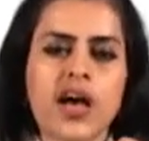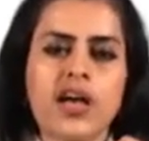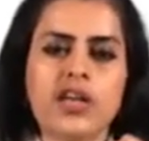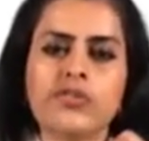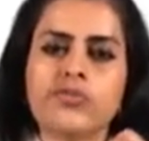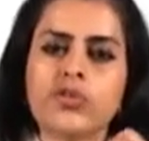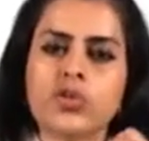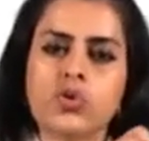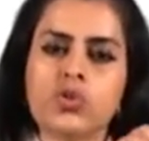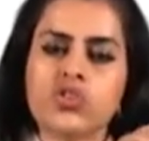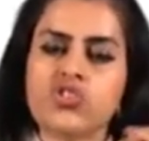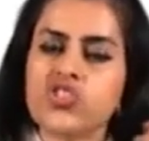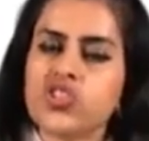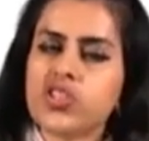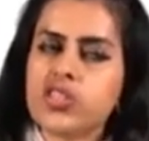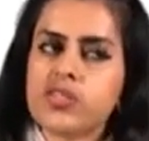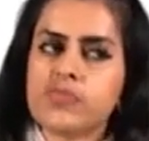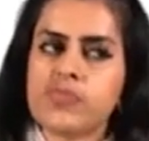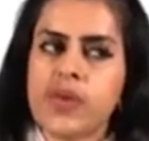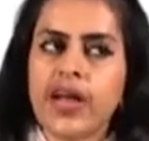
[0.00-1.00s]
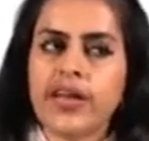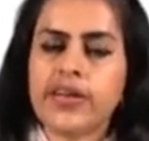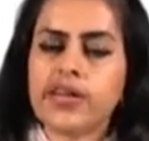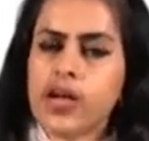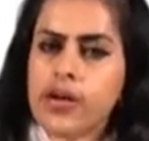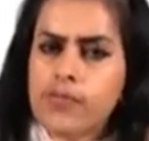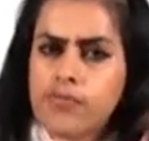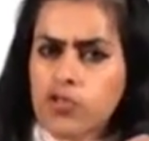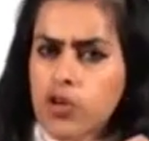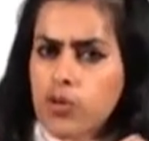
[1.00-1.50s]
kind of the questions
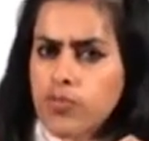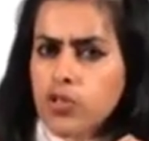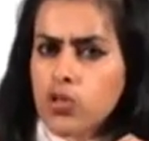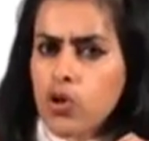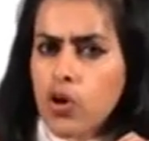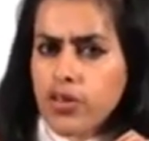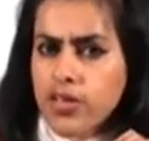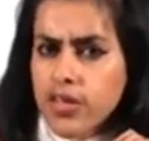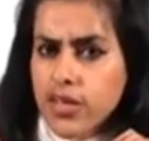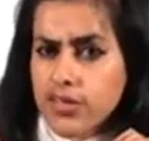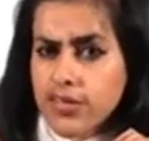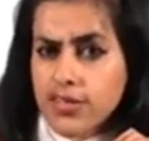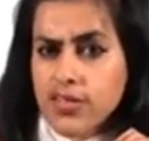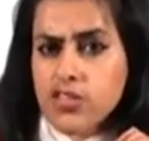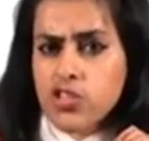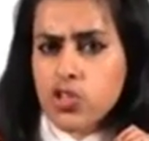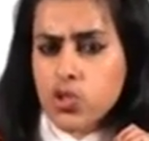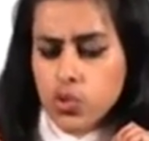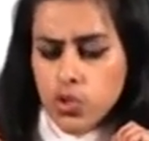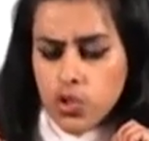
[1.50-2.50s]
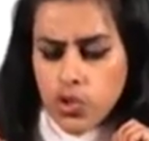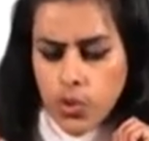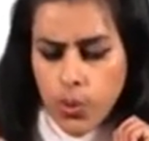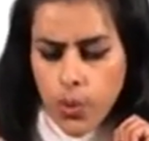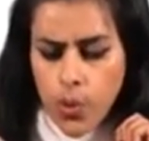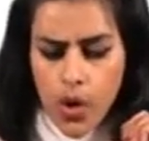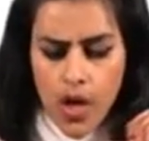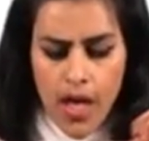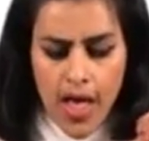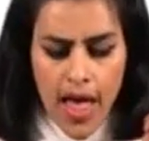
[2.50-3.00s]
might come from the audiences to
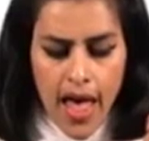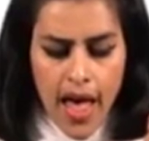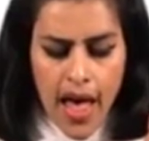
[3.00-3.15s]
you,